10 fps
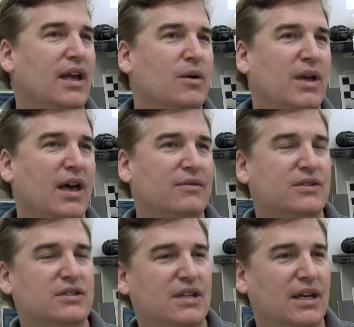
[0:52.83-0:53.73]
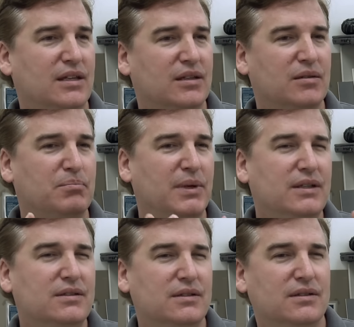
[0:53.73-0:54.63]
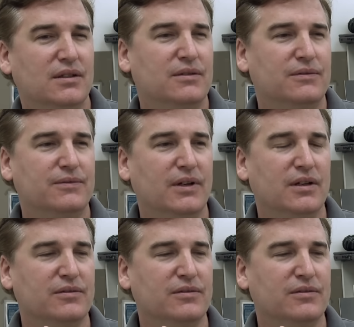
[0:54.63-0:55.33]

and we have to take pieces of